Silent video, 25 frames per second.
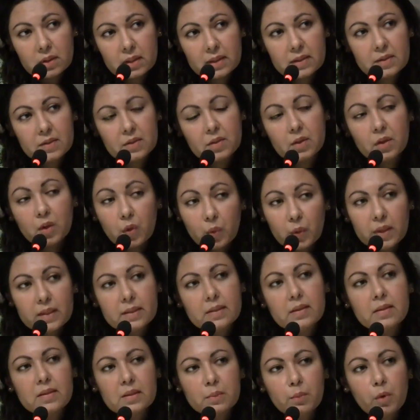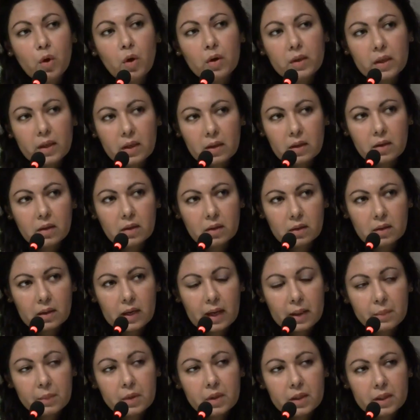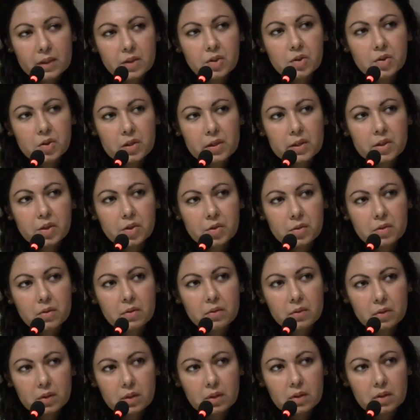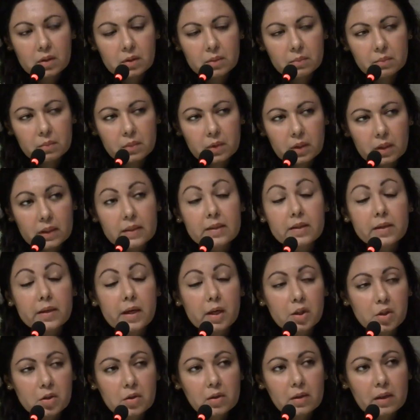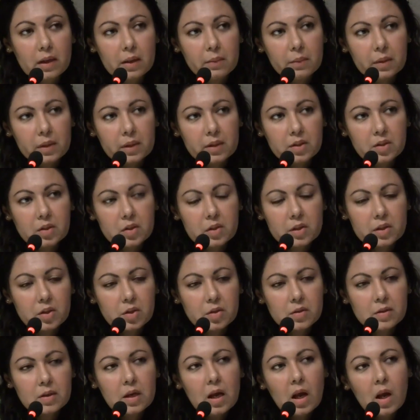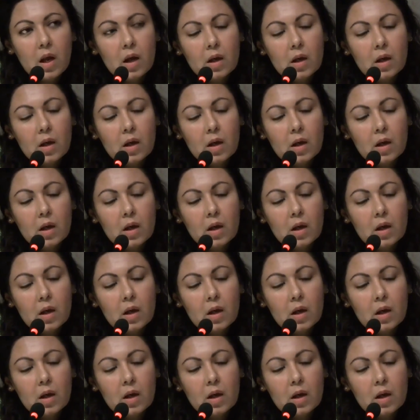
It's the U.S. that's blocking climate legislation, um, international climate legislation.